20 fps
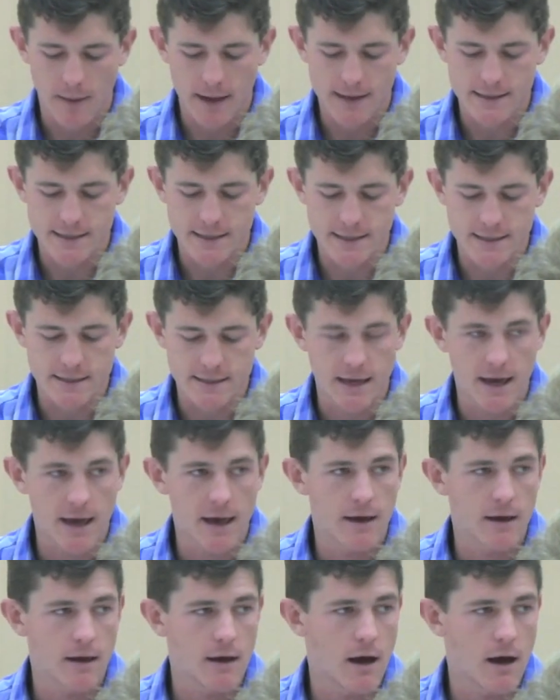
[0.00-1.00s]
and
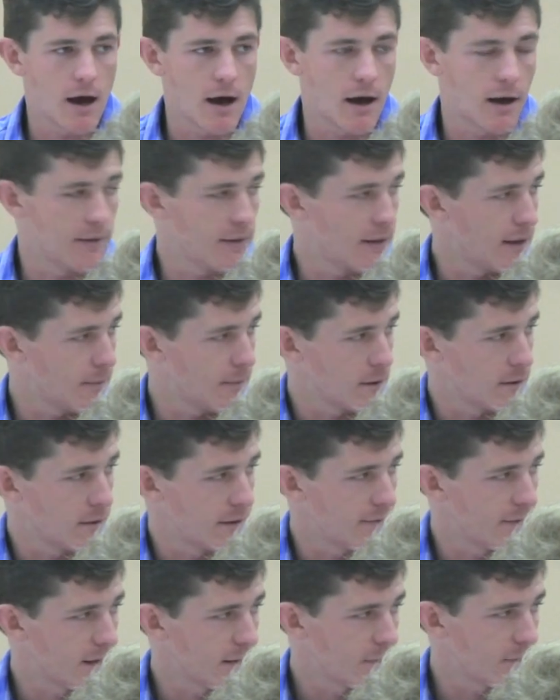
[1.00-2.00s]
CCA. I'm going to
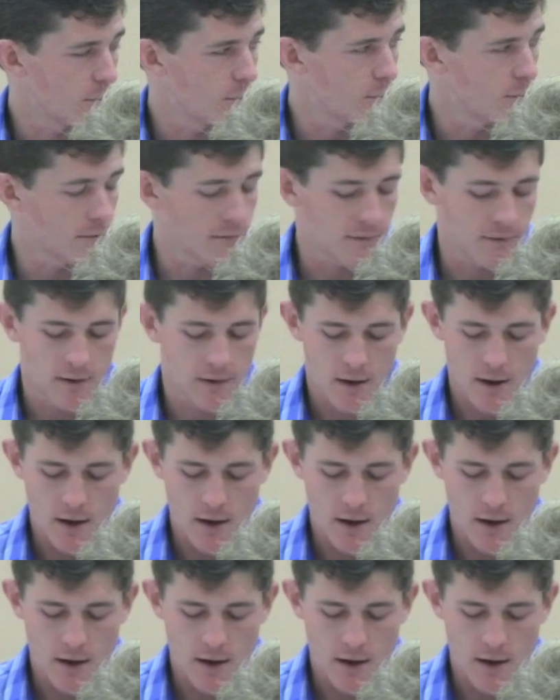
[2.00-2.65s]
leave that to hold.